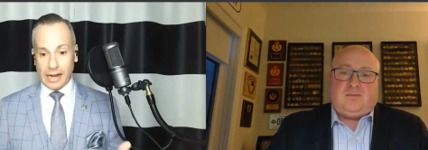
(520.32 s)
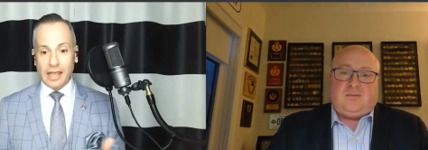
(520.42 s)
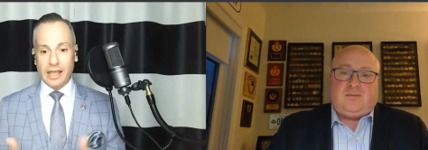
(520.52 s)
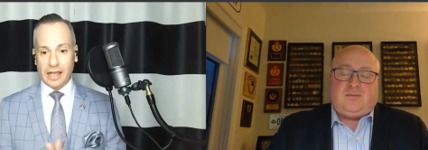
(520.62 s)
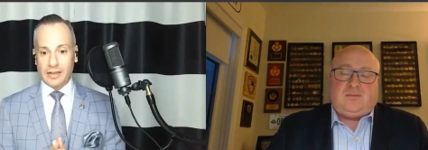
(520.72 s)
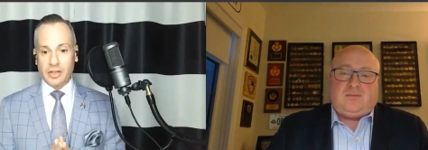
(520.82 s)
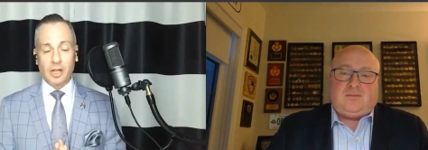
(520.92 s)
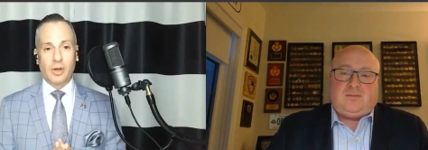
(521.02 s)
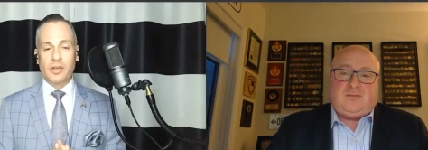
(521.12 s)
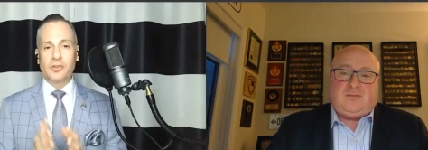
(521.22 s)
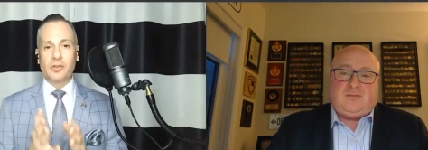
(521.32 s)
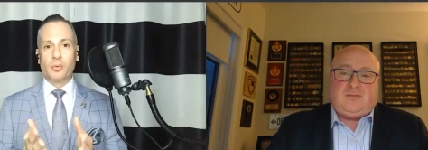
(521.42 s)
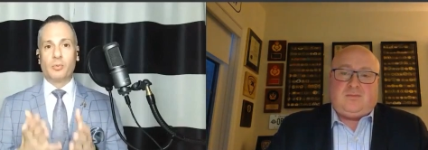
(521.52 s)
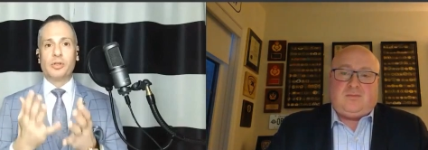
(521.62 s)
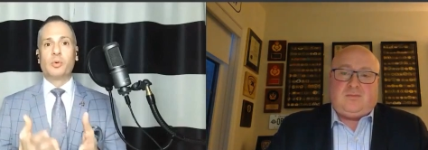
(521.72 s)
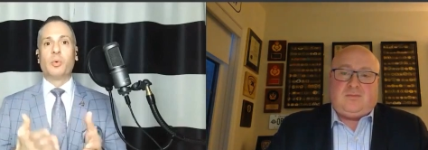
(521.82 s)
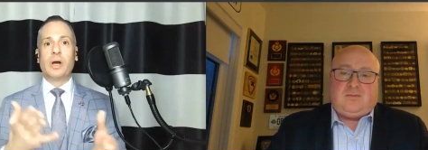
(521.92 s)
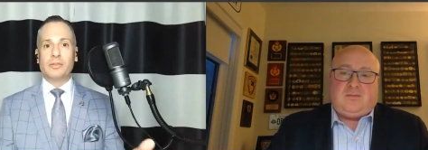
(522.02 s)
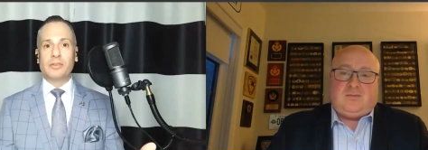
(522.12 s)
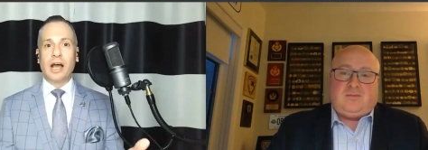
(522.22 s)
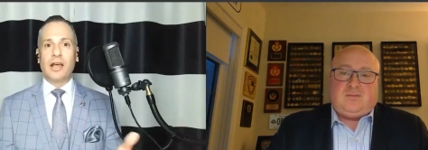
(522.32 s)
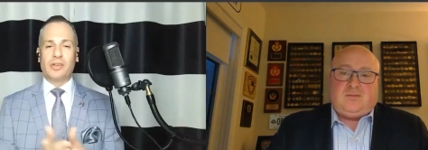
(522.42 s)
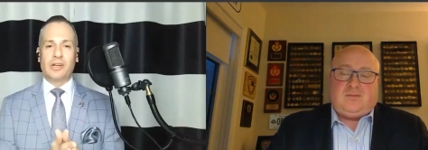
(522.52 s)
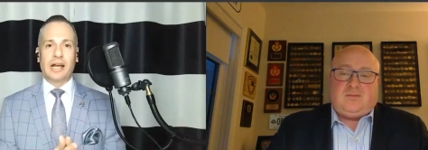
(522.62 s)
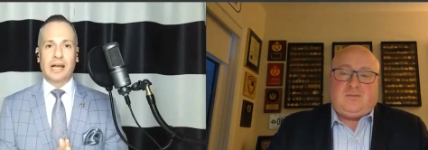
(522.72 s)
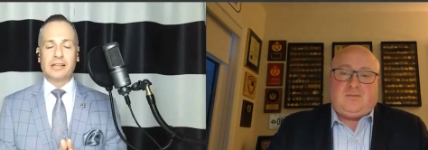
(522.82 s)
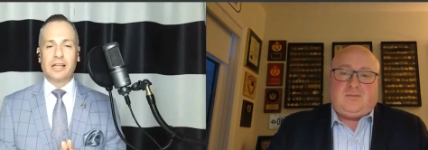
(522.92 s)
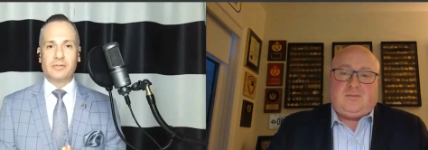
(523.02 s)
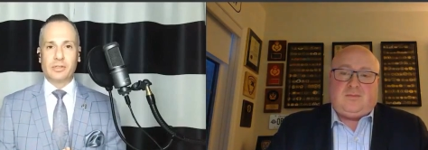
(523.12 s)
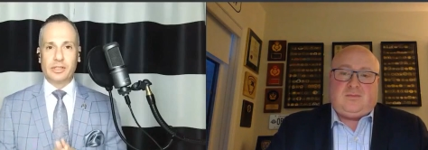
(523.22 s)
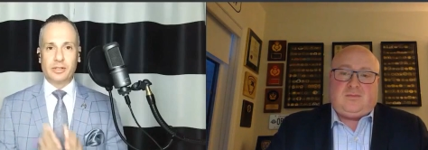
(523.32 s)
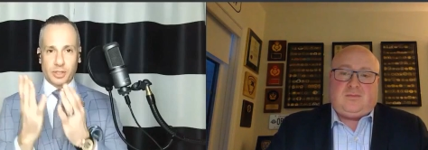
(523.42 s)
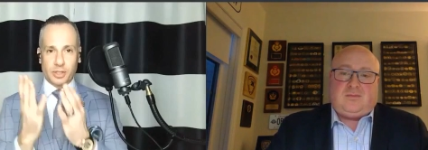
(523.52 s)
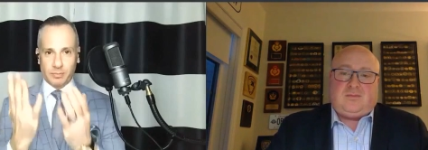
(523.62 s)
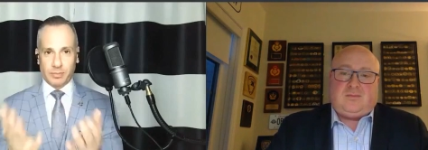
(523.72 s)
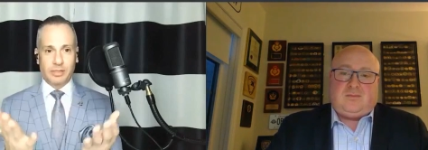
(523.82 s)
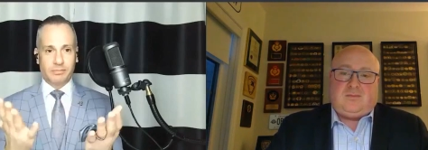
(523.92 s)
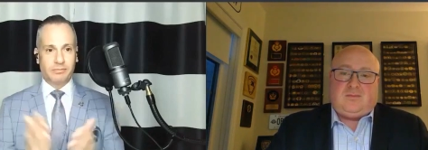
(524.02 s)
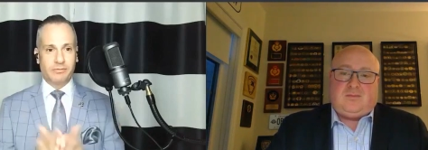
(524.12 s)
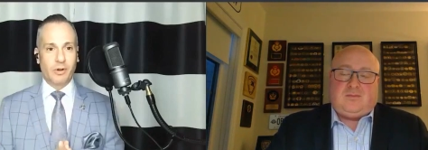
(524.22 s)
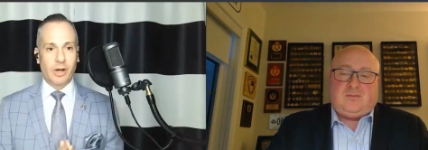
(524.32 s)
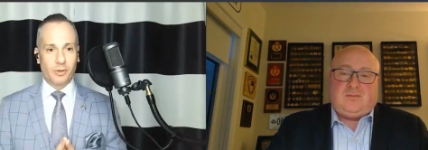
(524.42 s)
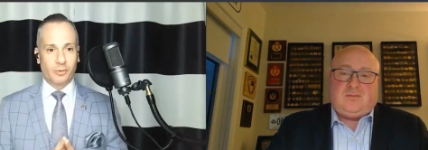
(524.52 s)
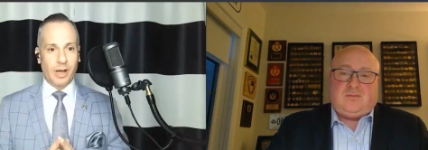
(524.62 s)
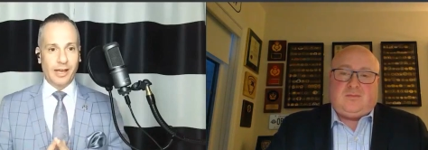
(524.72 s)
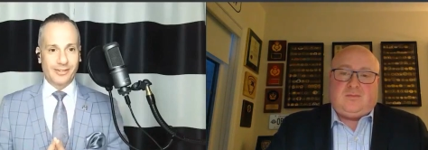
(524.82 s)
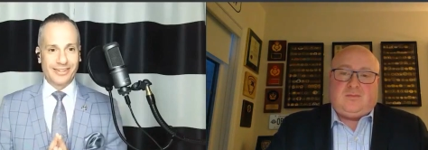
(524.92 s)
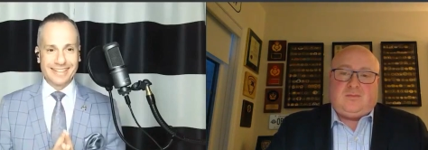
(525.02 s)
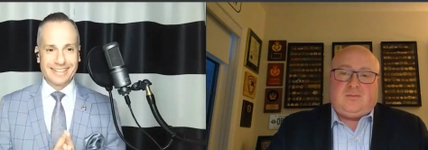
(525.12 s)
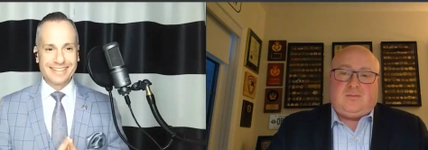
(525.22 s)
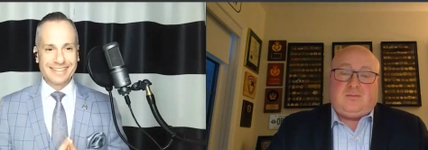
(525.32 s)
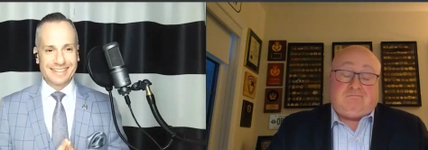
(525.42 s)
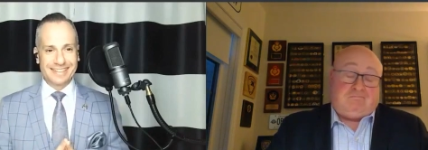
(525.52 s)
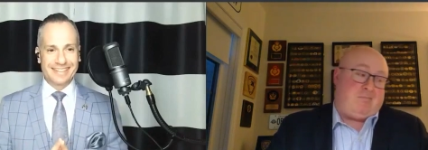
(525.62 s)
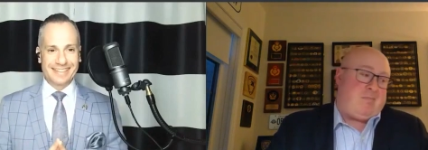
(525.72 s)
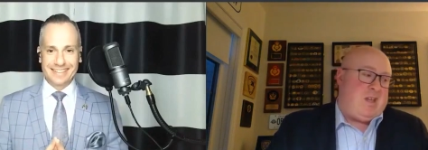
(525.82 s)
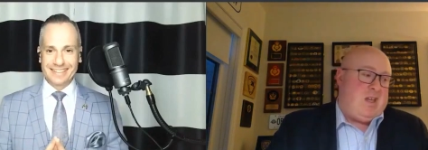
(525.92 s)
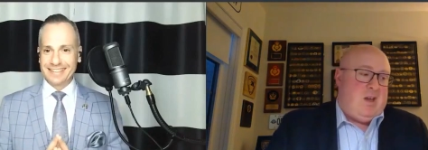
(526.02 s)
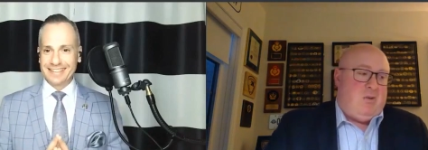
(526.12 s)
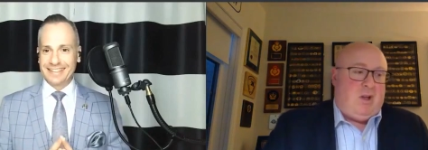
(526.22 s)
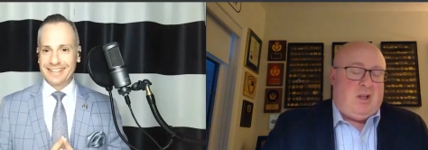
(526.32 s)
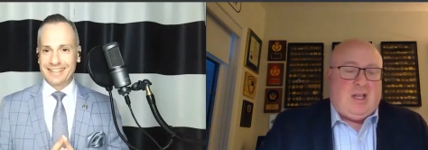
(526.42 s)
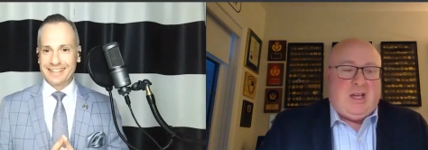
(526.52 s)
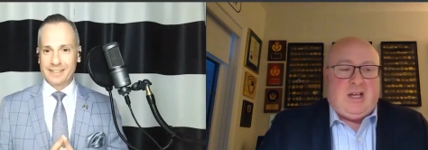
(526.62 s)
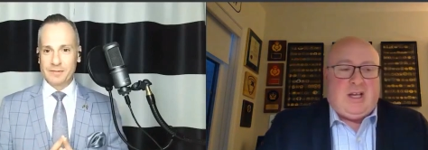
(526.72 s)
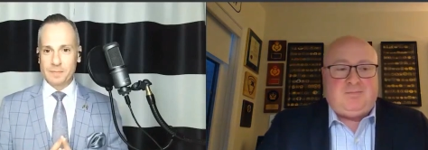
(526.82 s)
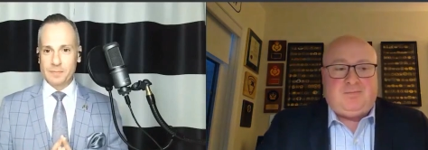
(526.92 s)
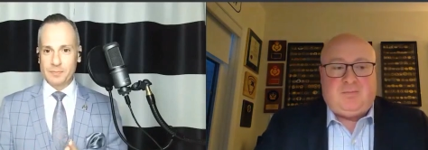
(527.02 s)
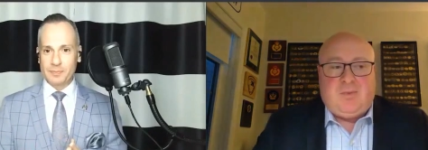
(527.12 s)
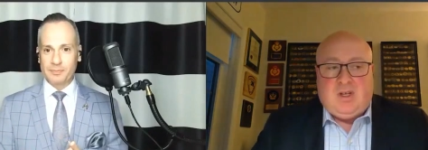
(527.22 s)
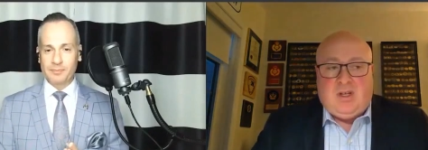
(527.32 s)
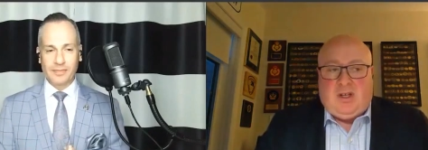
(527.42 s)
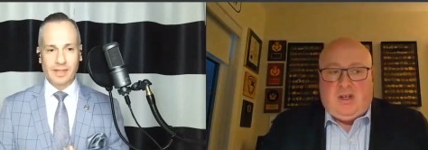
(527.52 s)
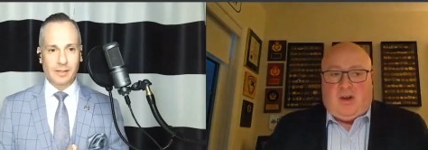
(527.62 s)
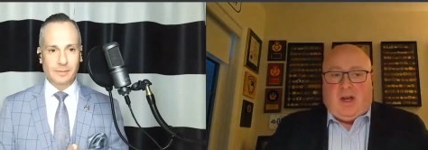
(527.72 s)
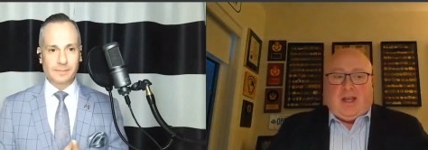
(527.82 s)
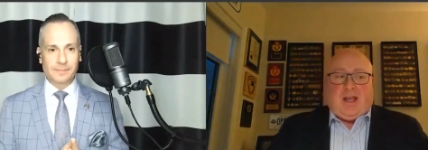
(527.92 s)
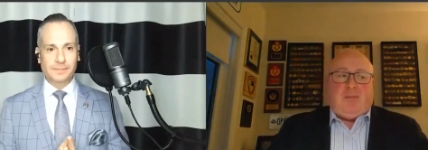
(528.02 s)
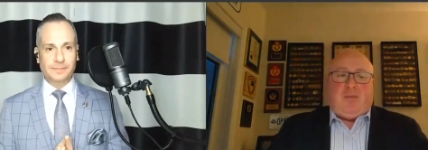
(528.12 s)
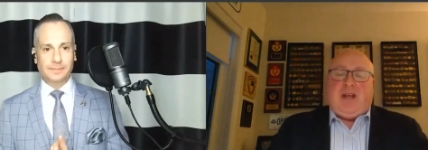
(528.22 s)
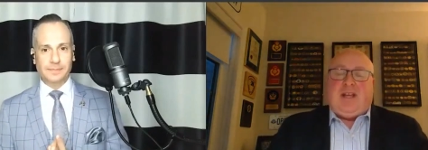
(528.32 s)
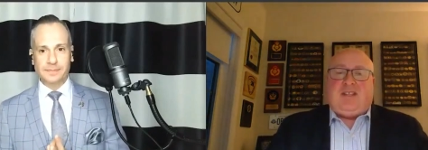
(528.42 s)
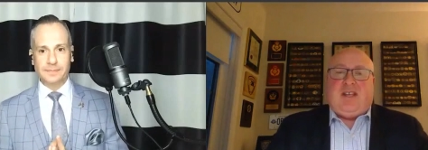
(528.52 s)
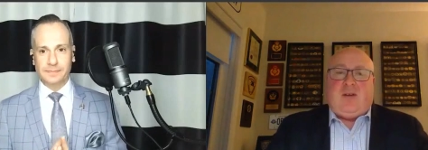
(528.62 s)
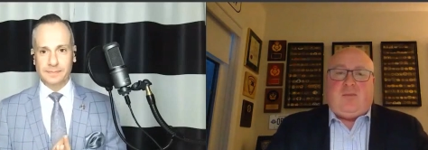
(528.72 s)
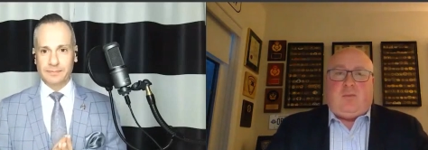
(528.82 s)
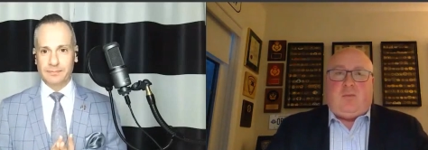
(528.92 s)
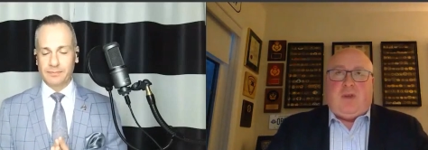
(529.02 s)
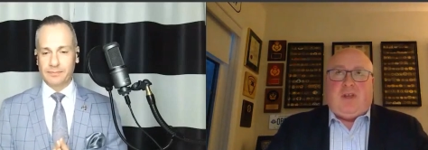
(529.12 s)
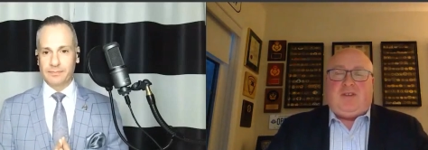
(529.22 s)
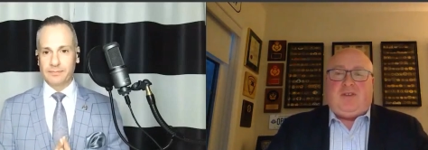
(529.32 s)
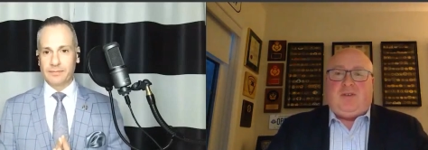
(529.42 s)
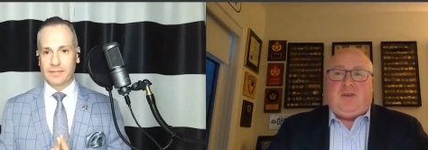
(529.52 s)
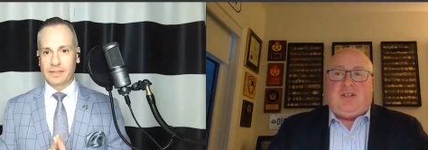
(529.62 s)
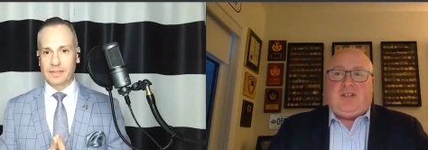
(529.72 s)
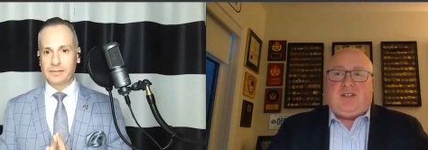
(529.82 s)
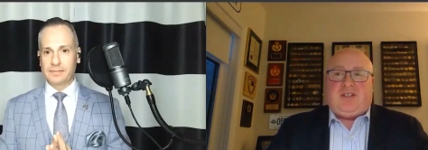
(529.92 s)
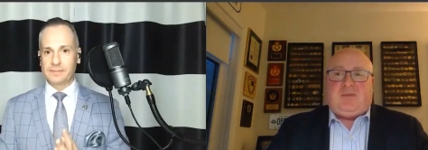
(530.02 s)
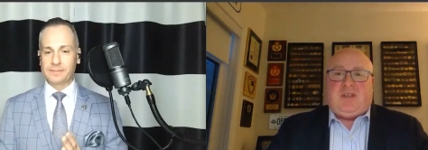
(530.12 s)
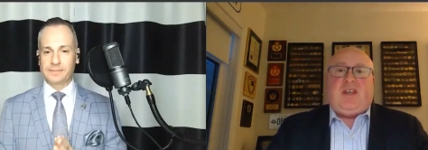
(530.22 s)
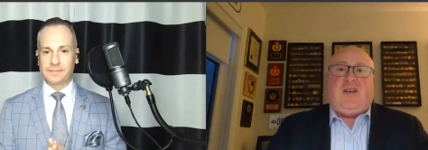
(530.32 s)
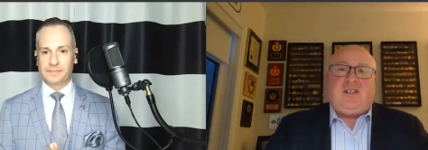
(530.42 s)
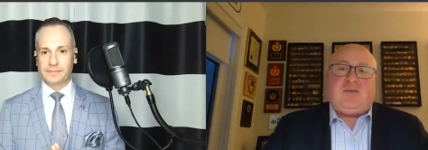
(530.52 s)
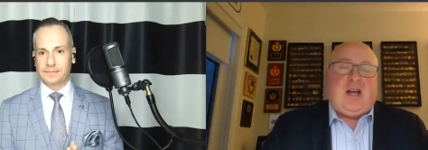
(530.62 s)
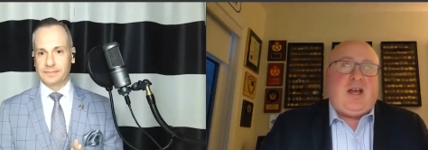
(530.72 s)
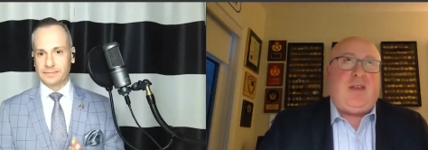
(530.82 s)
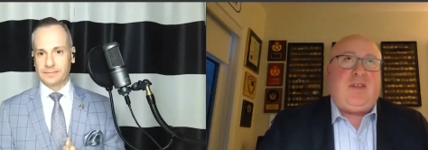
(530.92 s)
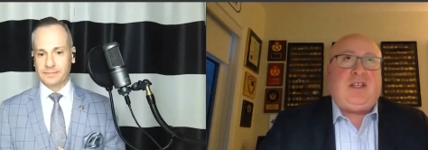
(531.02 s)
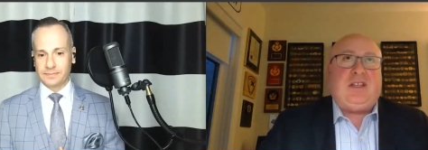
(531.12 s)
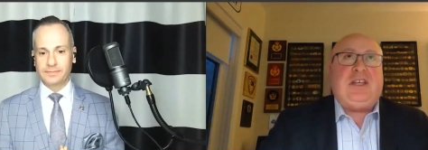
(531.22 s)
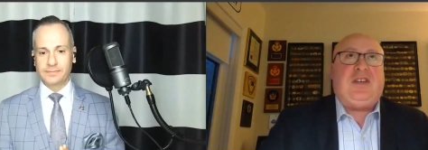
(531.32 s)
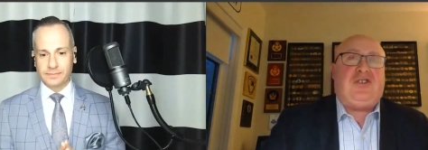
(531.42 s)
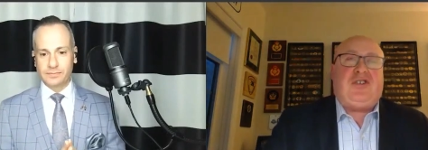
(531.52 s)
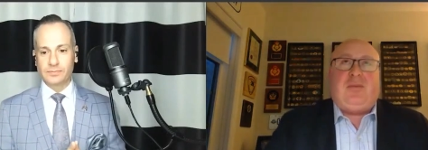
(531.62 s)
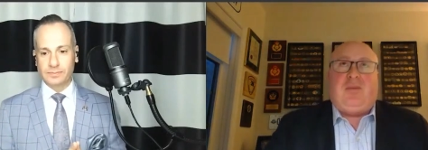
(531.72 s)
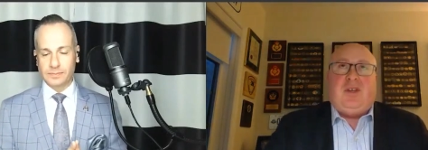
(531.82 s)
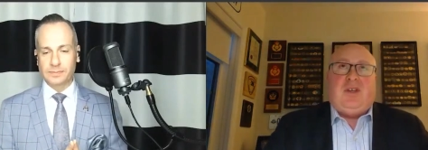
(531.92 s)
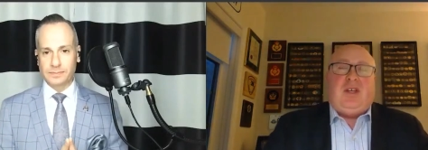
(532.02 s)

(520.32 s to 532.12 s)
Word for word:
Speaker 1: as anyways, you know, really what does at a high level leadership mean for Harold Wax?
Speaker 2: Well, um, you know, I, I, can break it down into into some key areas, right? I, I think leadership